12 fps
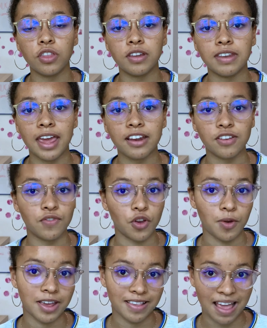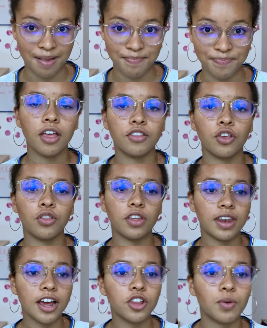date of your exam. So the
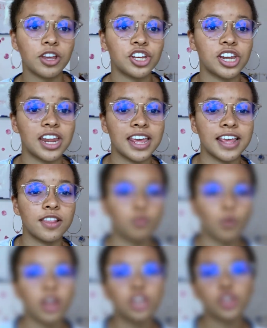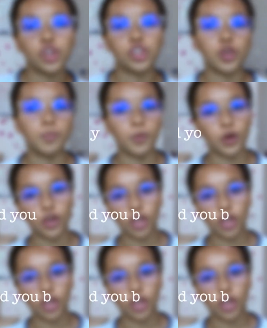next question is, when should you book